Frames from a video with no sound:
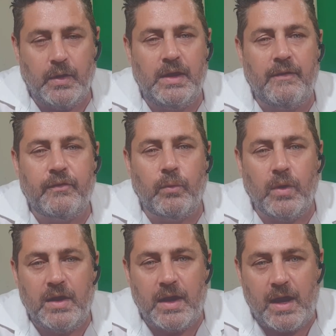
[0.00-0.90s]
only have to
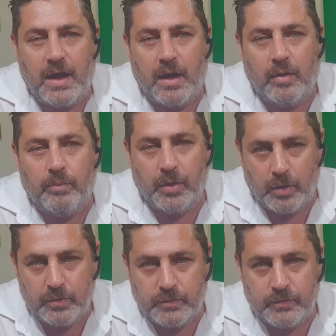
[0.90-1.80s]
read our
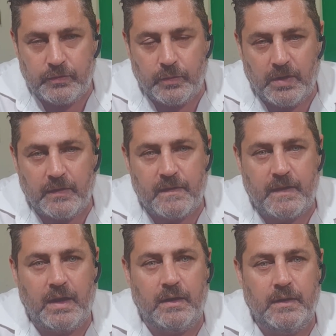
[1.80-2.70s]
blog to
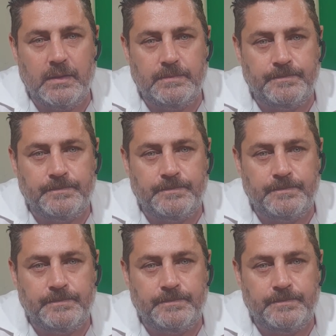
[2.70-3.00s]
understand